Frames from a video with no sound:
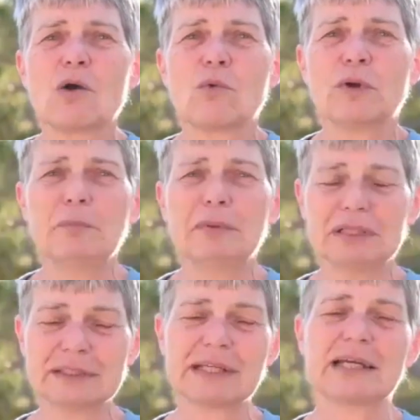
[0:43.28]
we
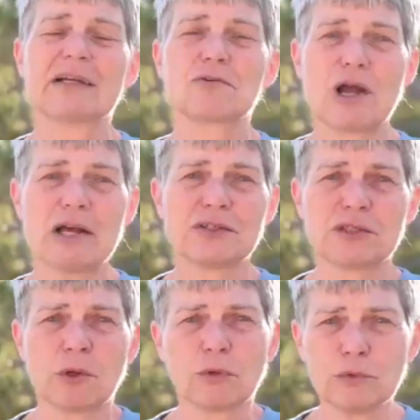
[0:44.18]
built a
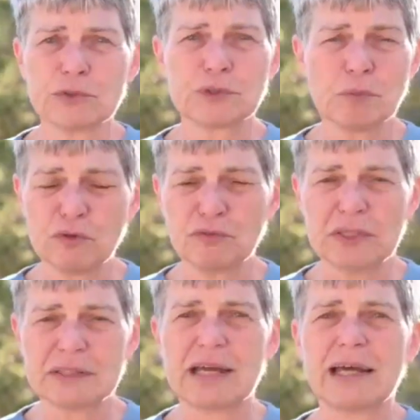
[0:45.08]
grassroots
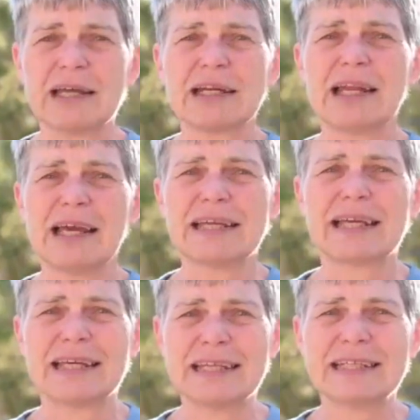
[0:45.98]
movement
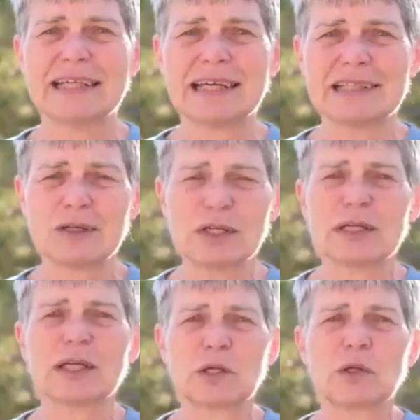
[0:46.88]
unlike any other
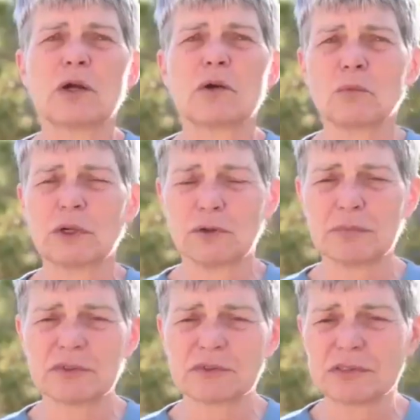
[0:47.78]
in
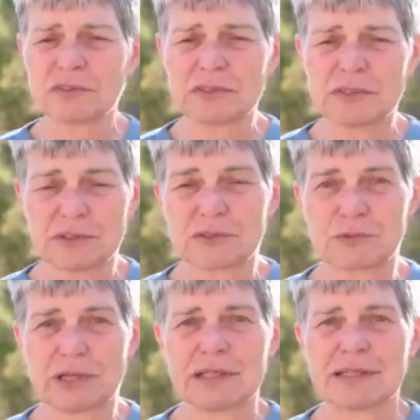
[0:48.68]
Wyoming's recent
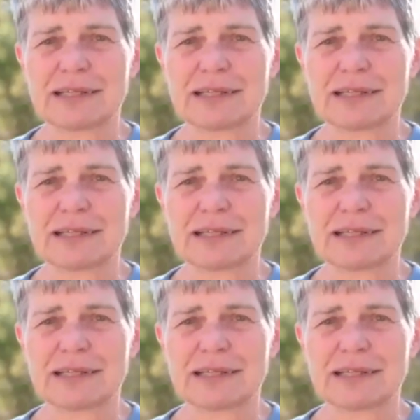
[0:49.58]
history.